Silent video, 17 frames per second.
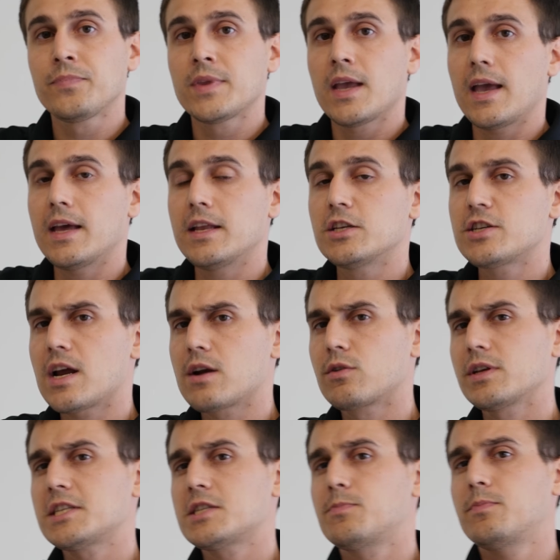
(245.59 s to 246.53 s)
and
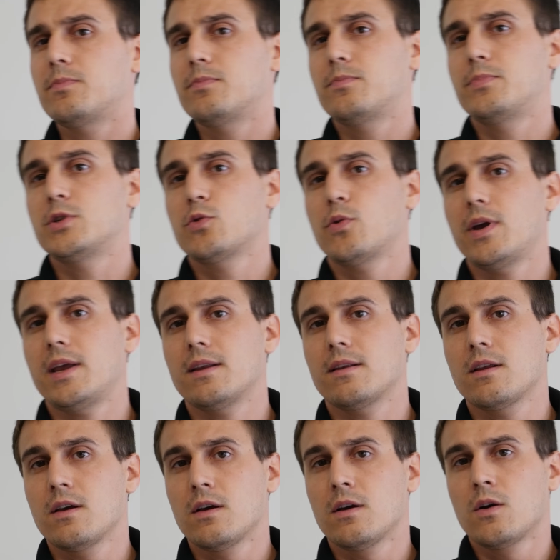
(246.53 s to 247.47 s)
generally it's between
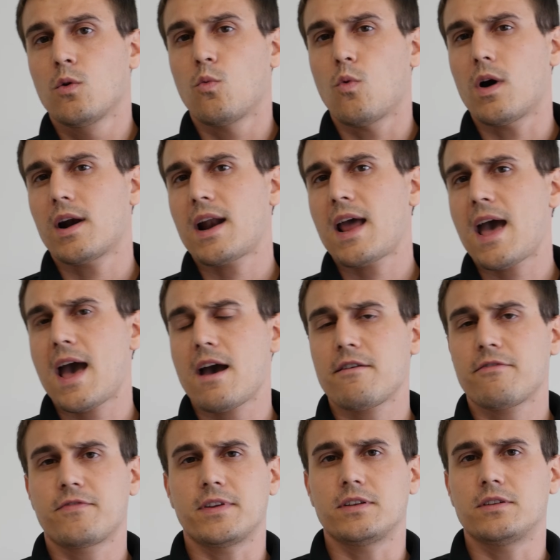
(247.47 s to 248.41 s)

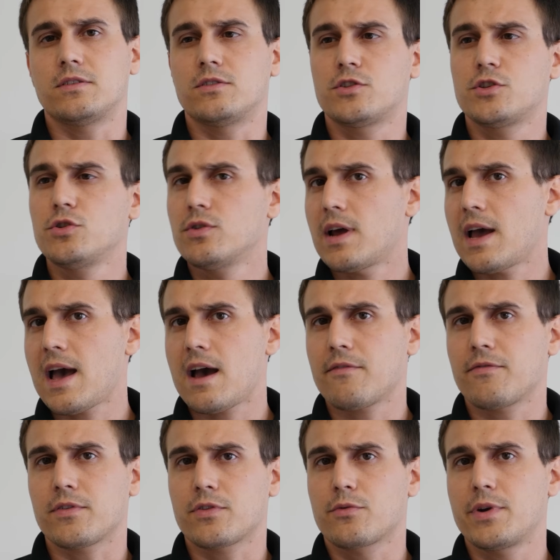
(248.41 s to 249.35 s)
1.5 and
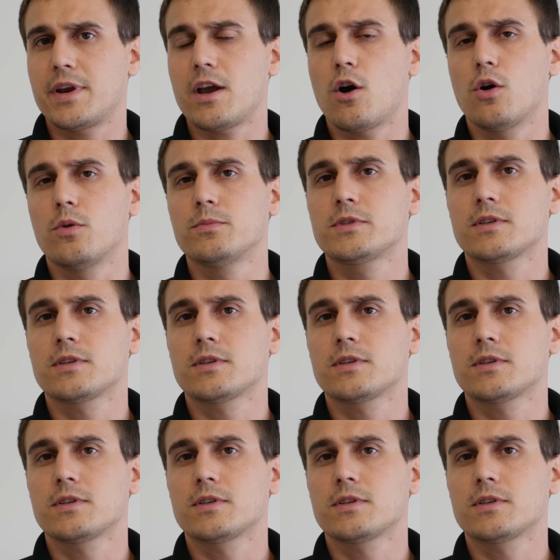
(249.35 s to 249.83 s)
2.5 or 3 ohms,